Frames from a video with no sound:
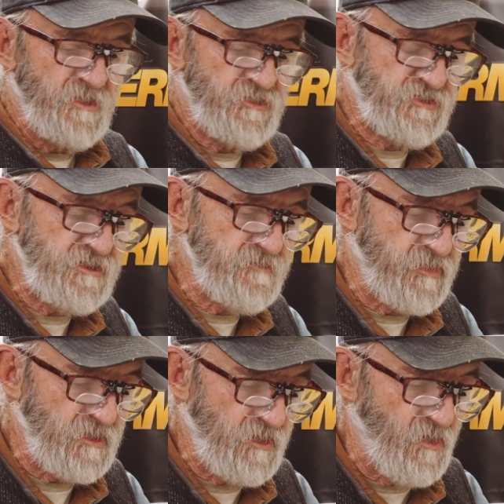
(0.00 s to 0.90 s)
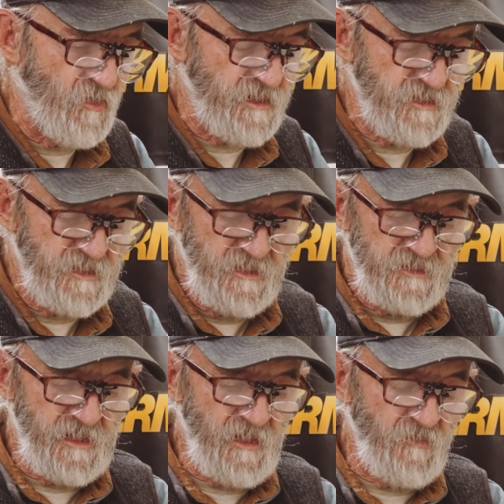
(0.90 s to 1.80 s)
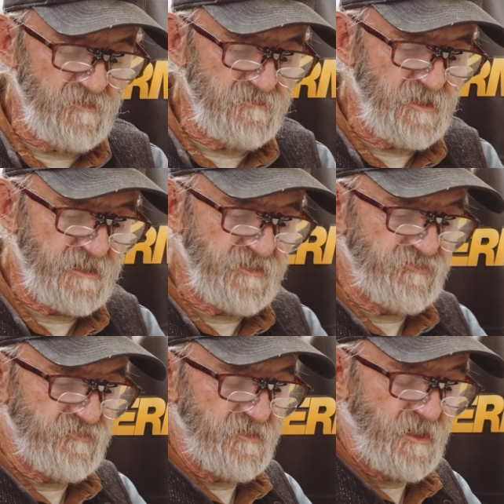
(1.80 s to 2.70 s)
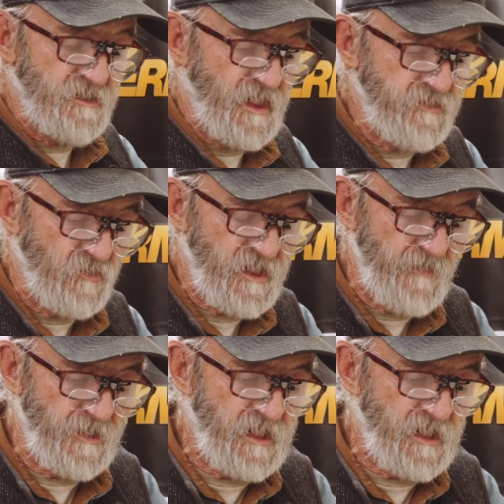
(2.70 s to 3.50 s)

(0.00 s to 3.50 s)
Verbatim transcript: sheet below it. Now, like I don't have a